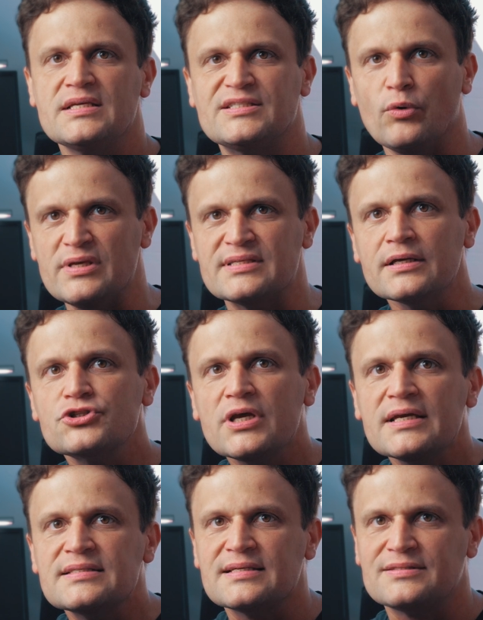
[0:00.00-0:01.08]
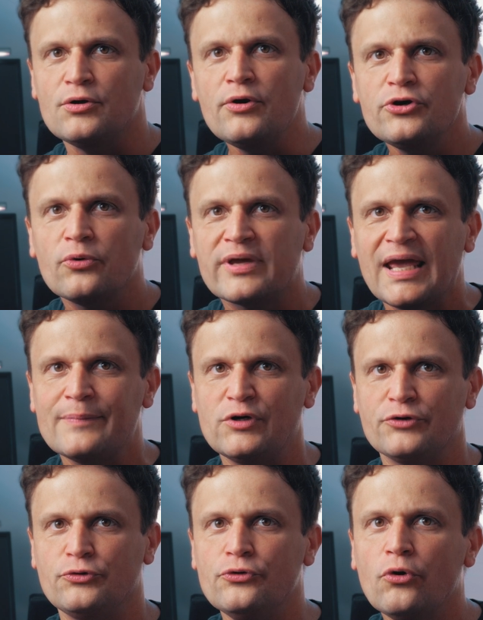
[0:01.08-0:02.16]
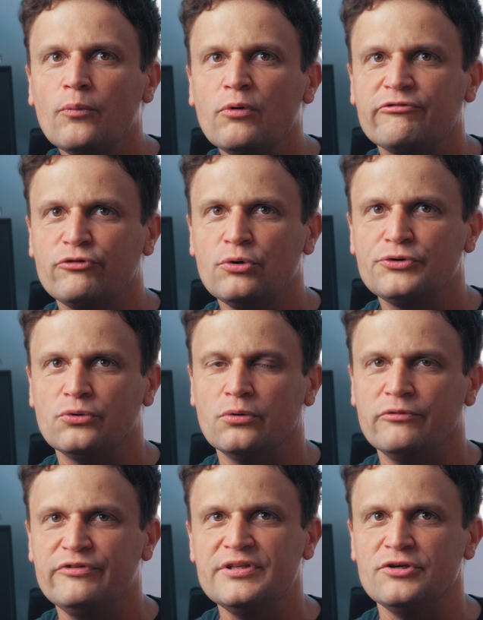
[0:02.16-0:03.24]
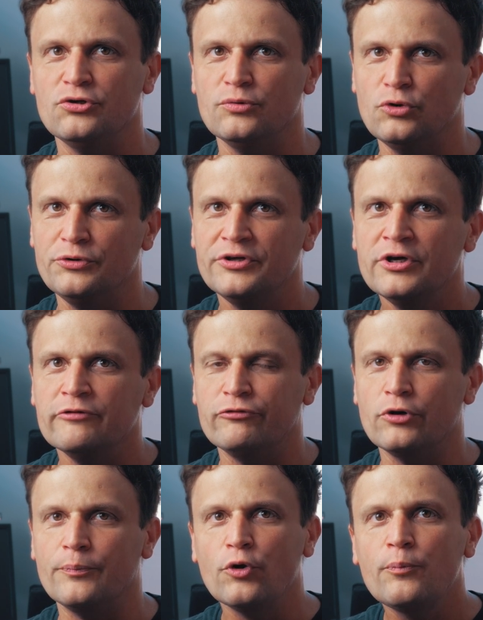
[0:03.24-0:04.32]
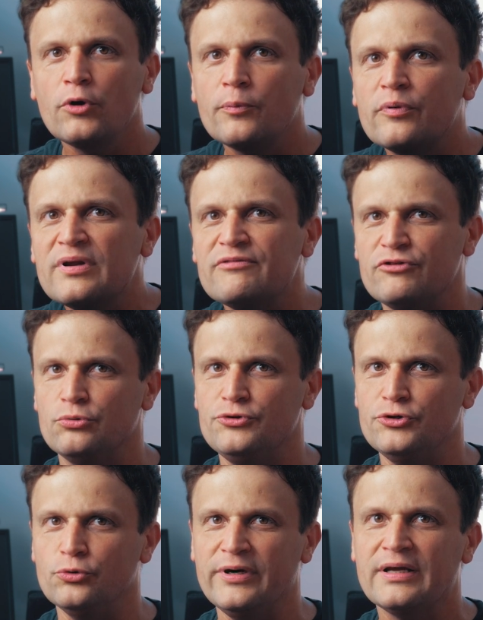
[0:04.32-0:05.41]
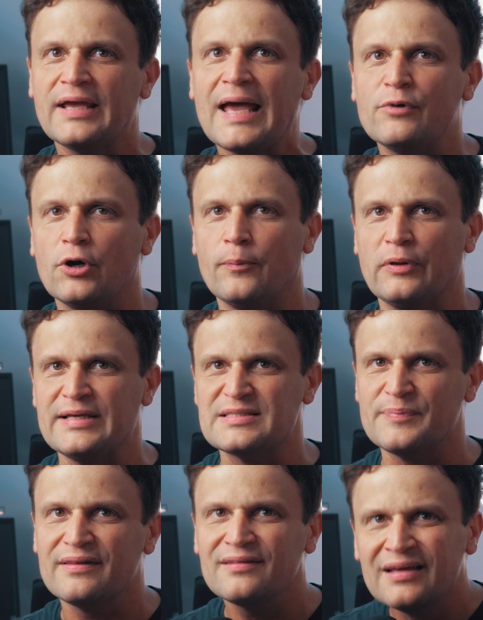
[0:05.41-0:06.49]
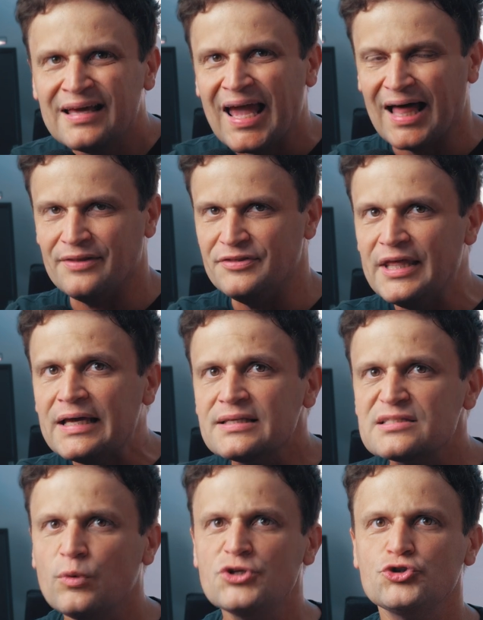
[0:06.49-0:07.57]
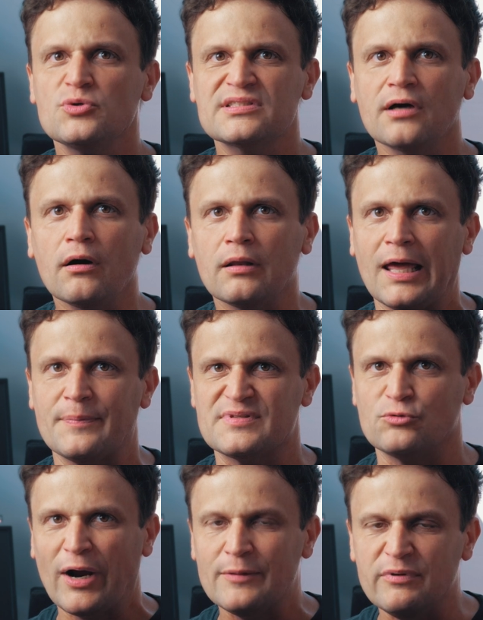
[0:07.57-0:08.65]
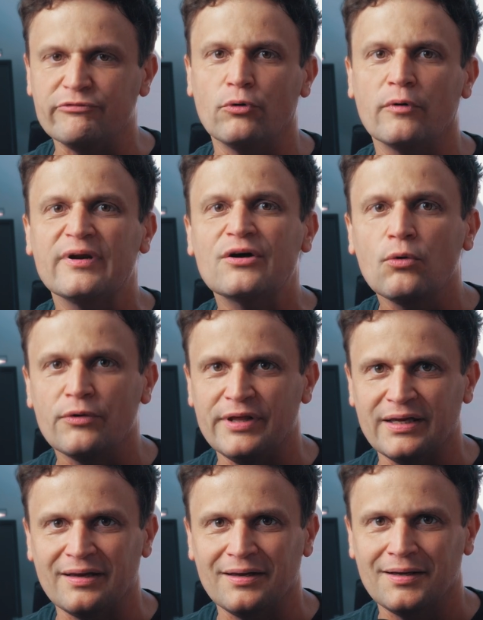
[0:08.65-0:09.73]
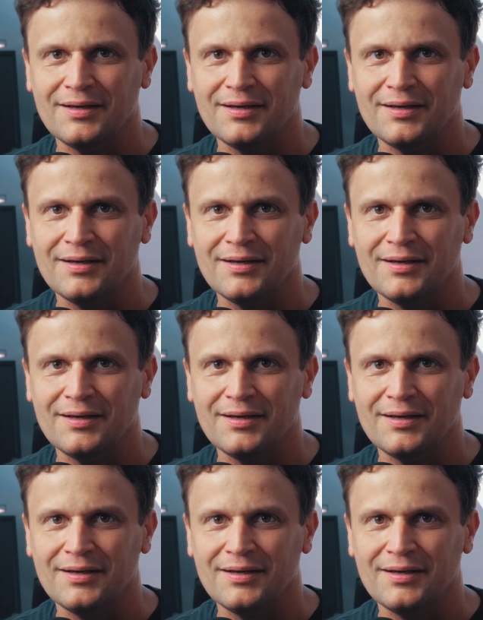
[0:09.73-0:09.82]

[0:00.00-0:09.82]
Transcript: So in such cases turn your camera to normal photo or video mode for a proper preview during camera placement and then switch to starlapse right before recording.